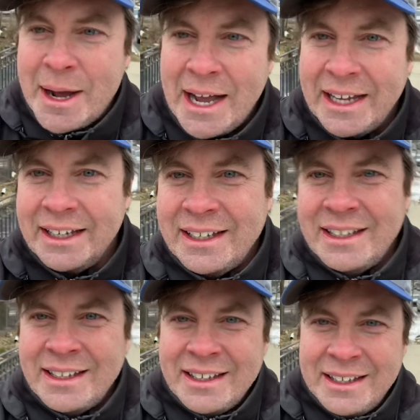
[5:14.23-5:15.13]
by
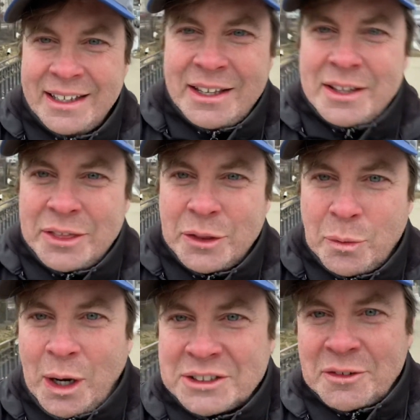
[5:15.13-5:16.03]

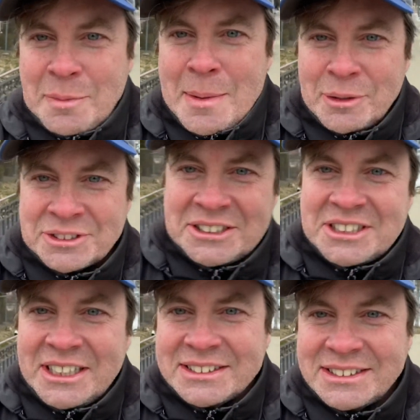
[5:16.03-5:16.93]
works of people such as